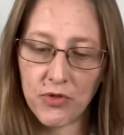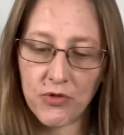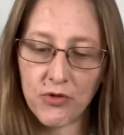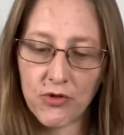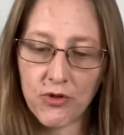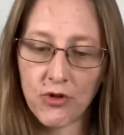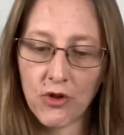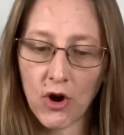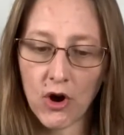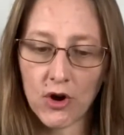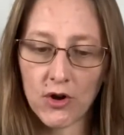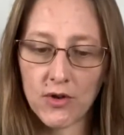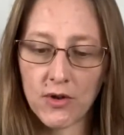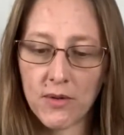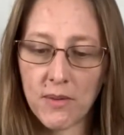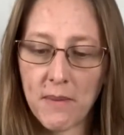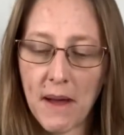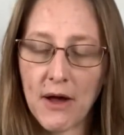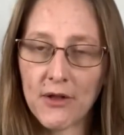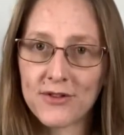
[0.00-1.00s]
certain
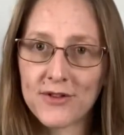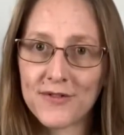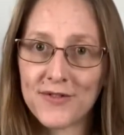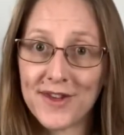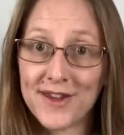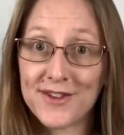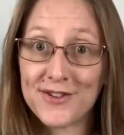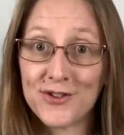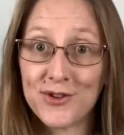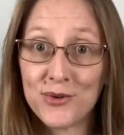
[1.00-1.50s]
amounts of this,